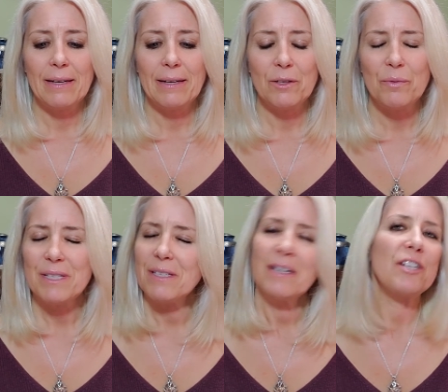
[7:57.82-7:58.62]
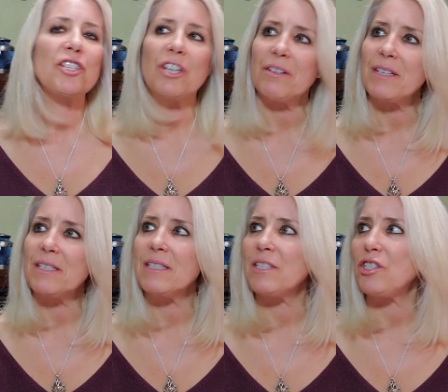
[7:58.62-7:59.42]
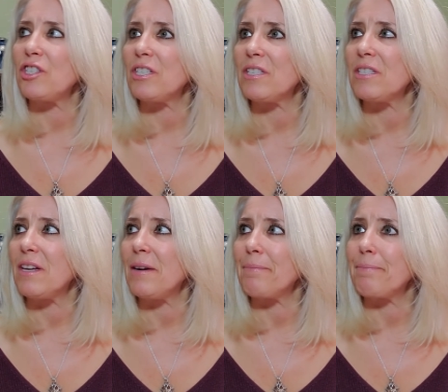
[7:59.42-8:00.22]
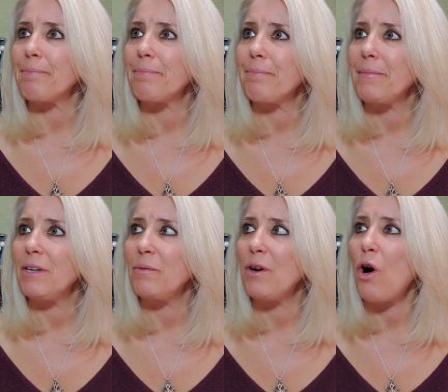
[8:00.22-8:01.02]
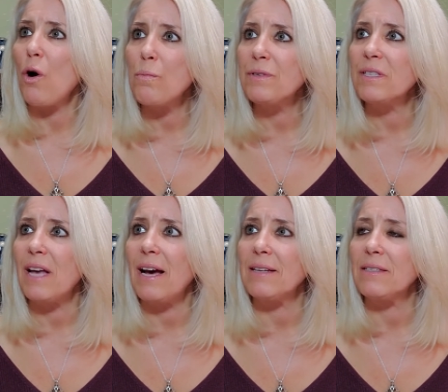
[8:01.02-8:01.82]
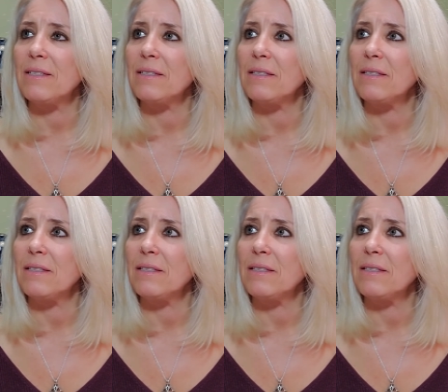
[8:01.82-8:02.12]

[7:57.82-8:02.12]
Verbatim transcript: and the reason I share this is just, um, you know, in hopes that